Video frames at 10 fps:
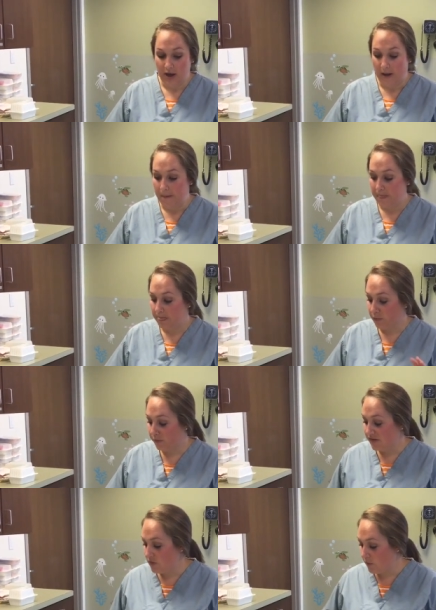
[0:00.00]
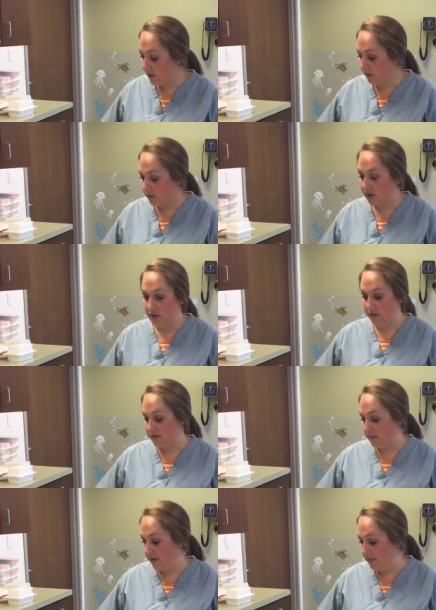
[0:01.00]
Um, the reason why we're gonna
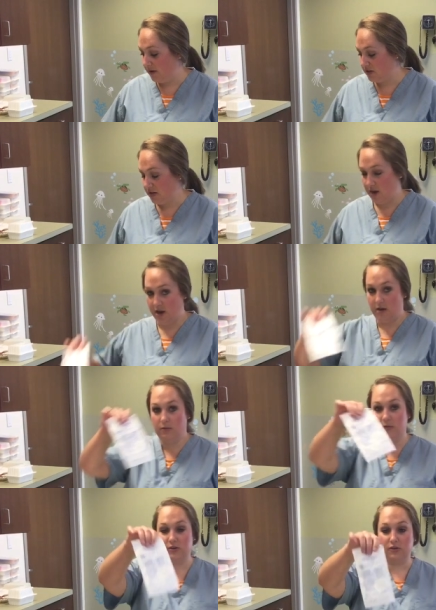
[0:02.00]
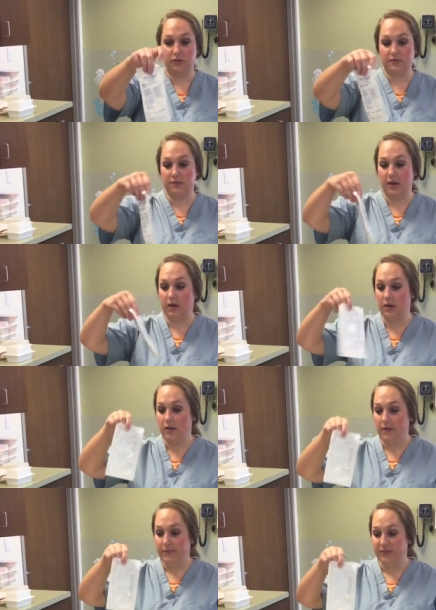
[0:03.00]
use a BBG, which looks like
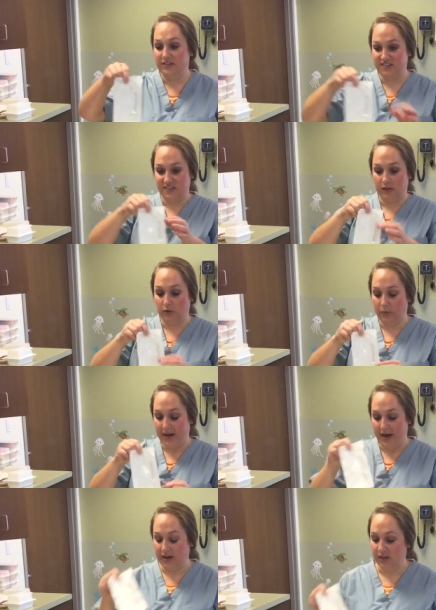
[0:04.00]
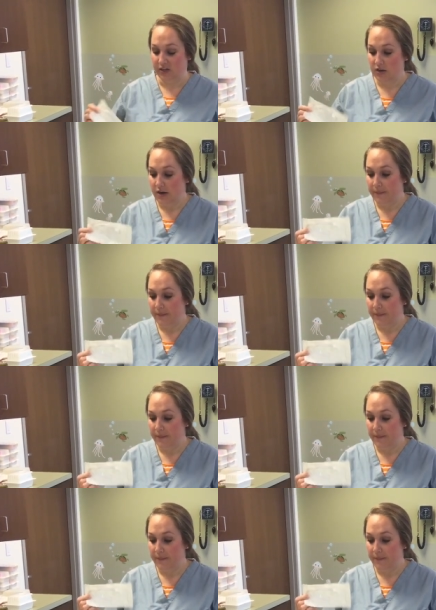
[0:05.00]
this is a little package,